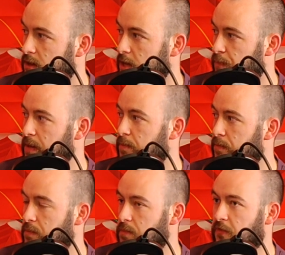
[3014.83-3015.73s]
It'd be
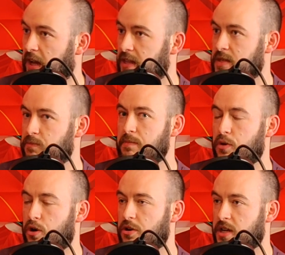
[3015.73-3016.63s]
fans would be
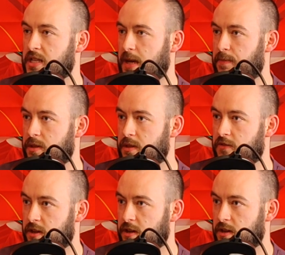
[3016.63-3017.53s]
more acceptant
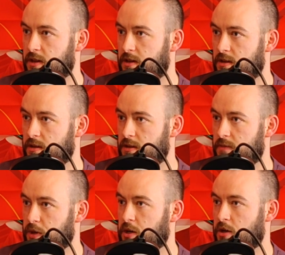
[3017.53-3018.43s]
of it
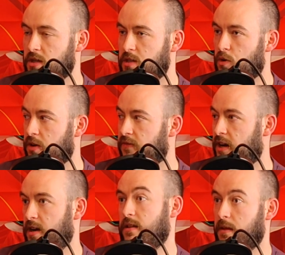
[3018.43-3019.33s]
because it's one of
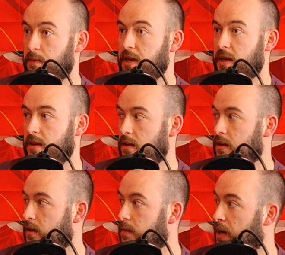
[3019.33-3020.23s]
our big
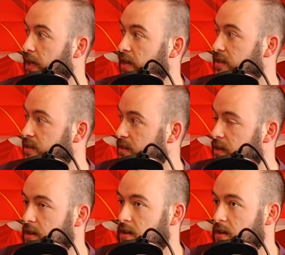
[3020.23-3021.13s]
oh, yeah, players.
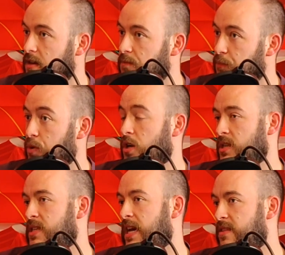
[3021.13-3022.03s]
Yeah, well,
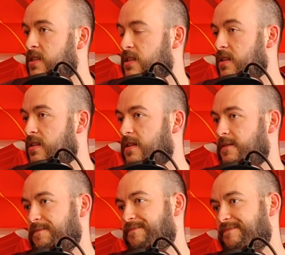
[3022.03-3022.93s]
because it's Henderson. That
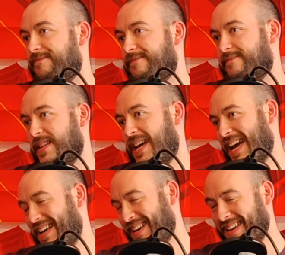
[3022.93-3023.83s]
play
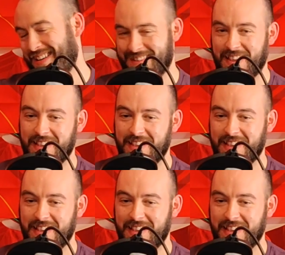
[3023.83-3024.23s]
FIFA.